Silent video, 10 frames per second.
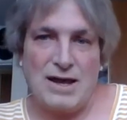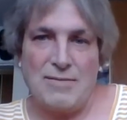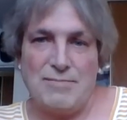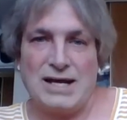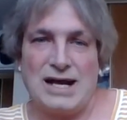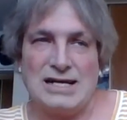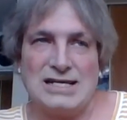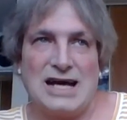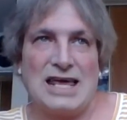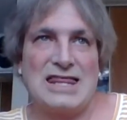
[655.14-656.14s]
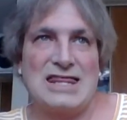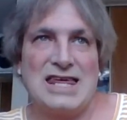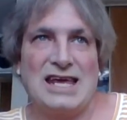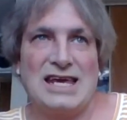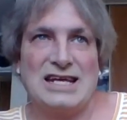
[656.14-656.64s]
because I
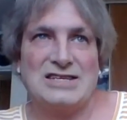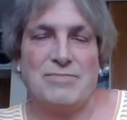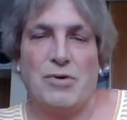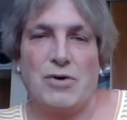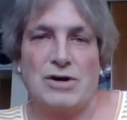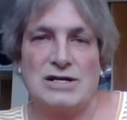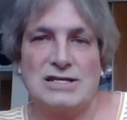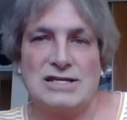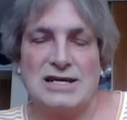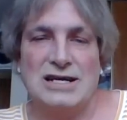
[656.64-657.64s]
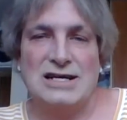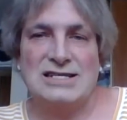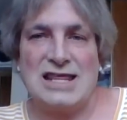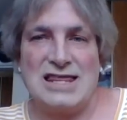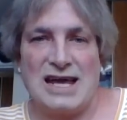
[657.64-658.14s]
think it's important to
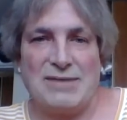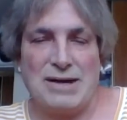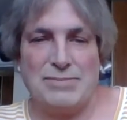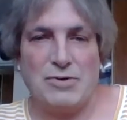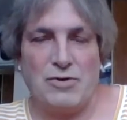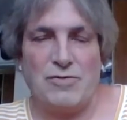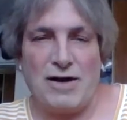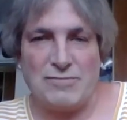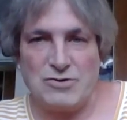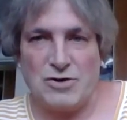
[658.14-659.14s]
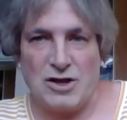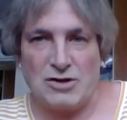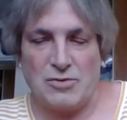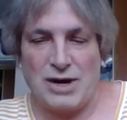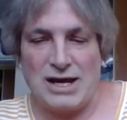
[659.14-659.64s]
thank people who've helped you
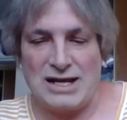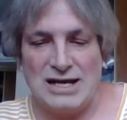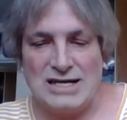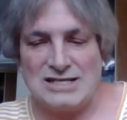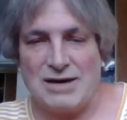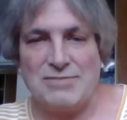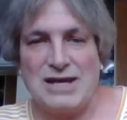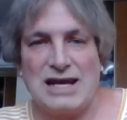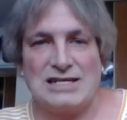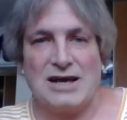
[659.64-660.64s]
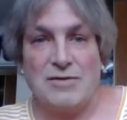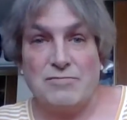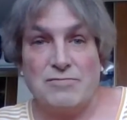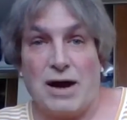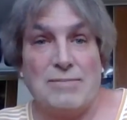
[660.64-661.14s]
along the way. And some days
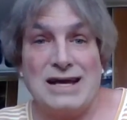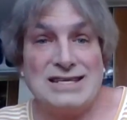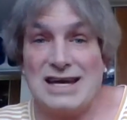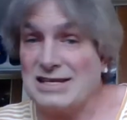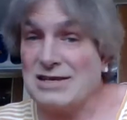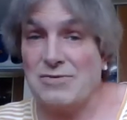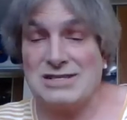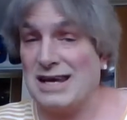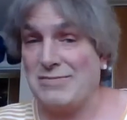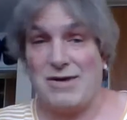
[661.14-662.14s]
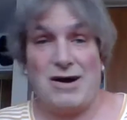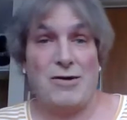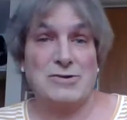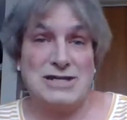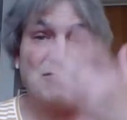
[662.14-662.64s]
I may say someone's name
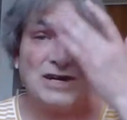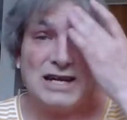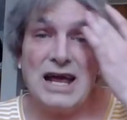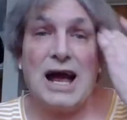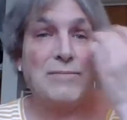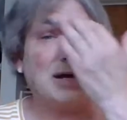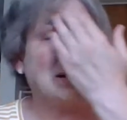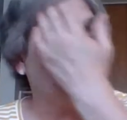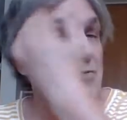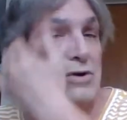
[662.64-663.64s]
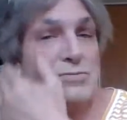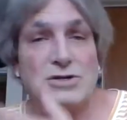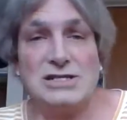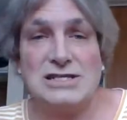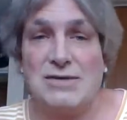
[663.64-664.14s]
almost every day. I may say one
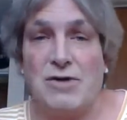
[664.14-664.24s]
person's name